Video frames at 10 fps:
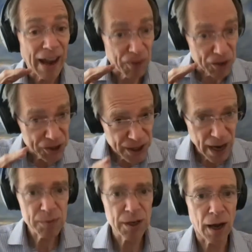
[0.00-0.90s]
At the
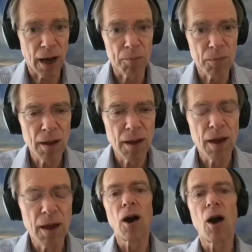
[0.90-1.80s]
same time,
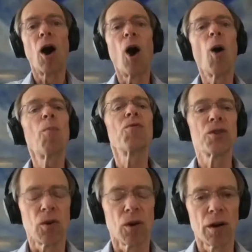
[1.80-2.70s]
open the
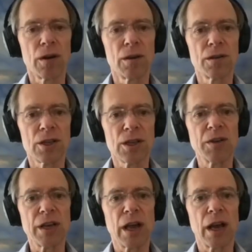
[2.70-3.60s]
door to
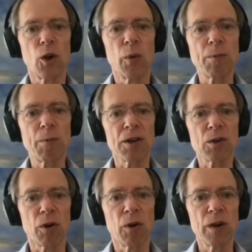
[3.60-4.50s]
someone telling you which parts
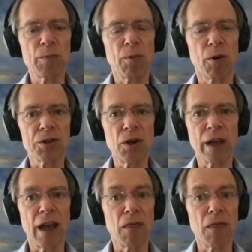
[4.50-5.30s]
work and which parts don't.